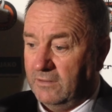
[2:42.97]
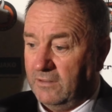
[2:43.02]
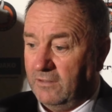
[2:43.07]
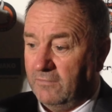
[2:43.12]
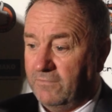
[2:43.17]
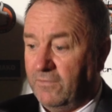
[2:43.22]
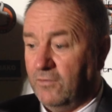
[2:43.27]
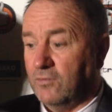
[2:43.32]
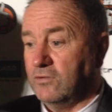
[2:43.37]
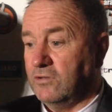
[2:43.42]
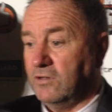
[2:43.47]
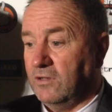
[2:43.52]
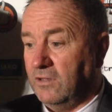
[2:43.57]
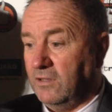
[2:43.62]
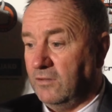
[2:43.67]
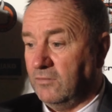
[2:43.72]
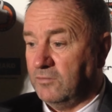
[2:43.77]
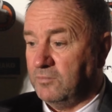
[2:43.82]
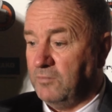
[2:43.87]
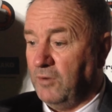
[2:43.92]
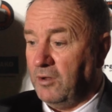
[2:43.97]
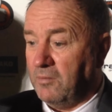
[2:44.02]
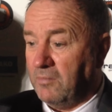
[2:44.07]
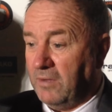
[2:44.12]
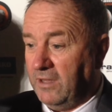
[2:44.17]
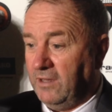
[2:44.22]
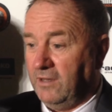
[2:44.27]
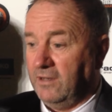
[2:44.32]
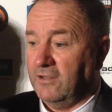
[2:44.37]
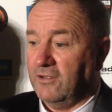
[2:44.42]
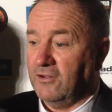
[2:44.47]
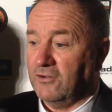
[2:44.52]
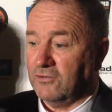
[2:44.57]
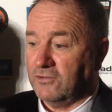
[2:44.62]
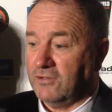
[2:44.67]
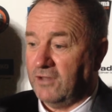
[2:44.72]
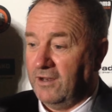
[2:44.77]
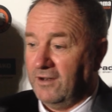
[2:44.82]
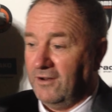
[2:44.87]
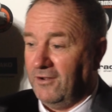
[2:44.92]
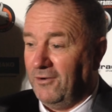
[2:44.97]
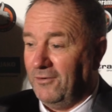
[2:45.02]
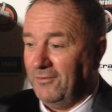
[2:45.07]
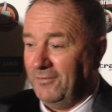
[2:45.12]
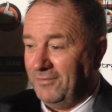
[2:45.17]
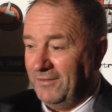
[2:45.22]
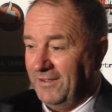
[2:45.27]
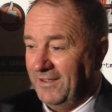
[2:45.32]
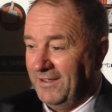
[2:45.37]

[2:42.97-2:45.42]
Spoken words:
Unfortunately, it was my mate who got sent off.